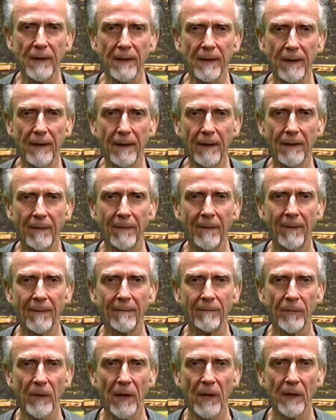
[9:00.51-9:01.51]
there.
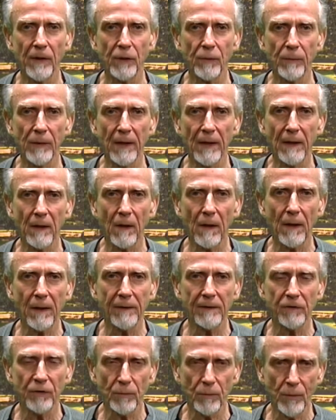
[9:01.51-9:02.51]
To be an
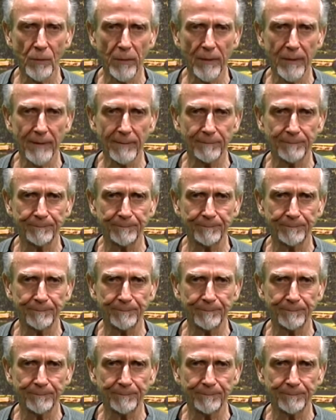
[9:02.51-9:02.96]
altar boy.